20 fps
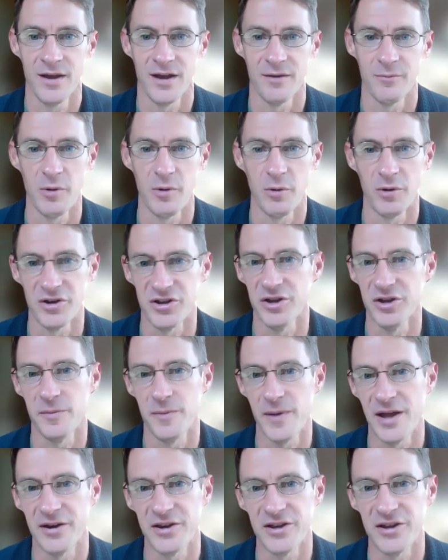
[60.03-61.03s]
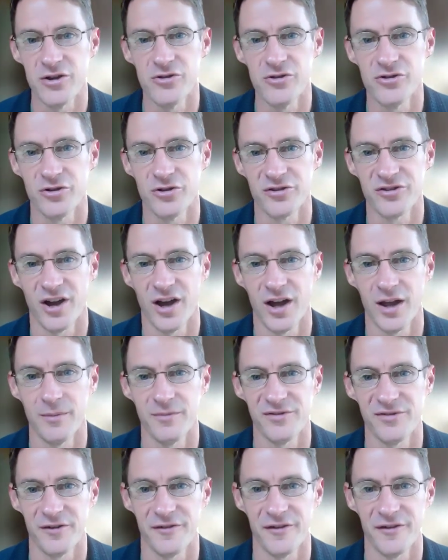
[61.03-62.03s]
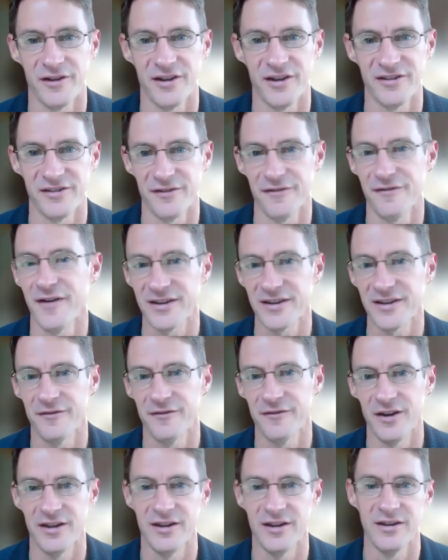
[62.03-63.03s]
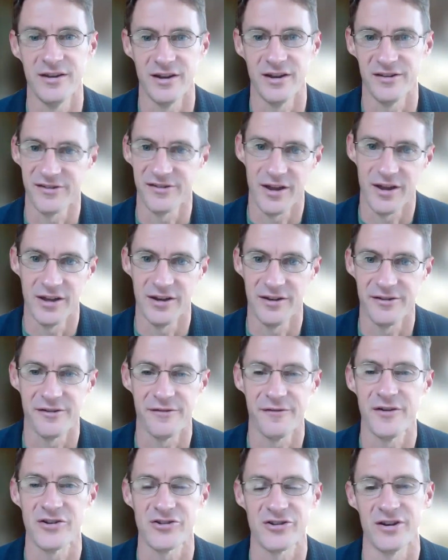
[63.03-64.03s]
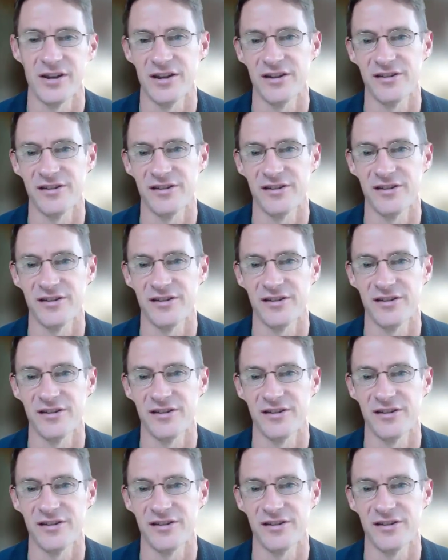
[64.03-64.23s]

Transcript: We want you to be able to use your time sort of as effectively and as efficiently